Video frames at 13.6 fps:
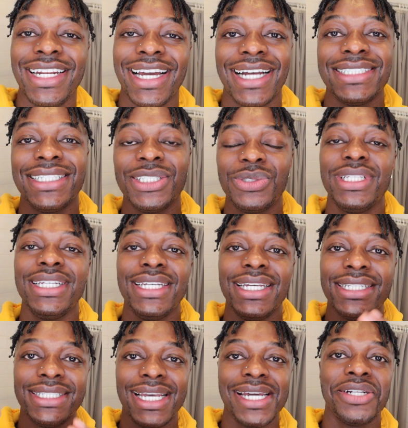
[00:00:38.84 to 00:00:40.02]
like I said, today
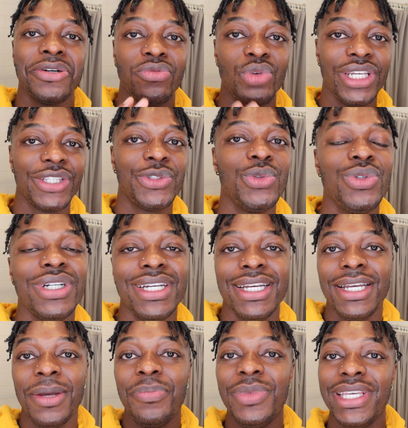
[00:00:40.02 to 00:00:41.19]
is the end of week 2.
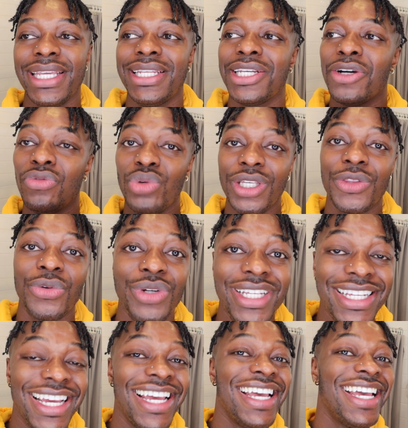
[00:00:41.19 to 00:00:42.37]
Beginning of week
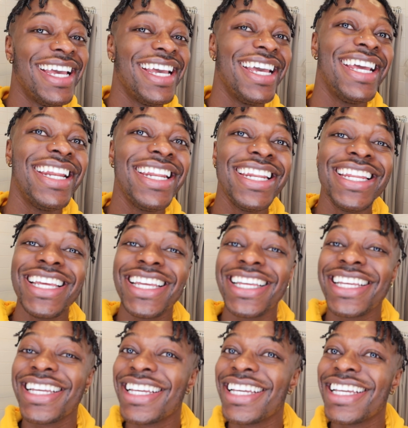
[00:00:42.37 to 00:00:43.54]
3 and
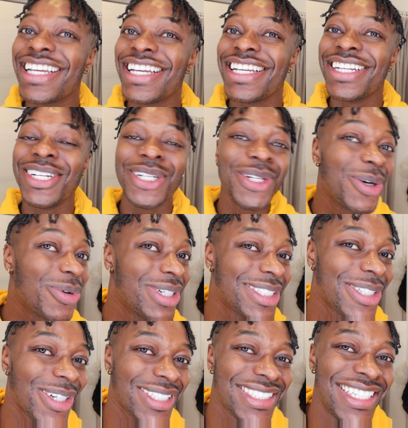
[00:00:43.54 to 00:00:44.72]
no
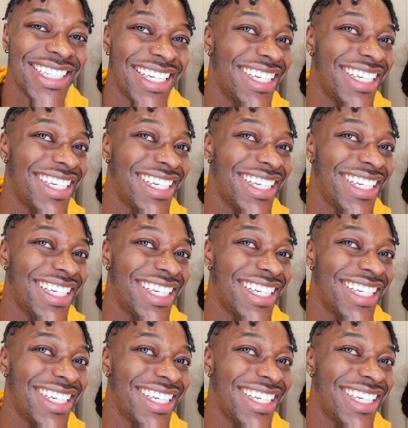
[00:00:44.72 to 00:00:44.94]
results.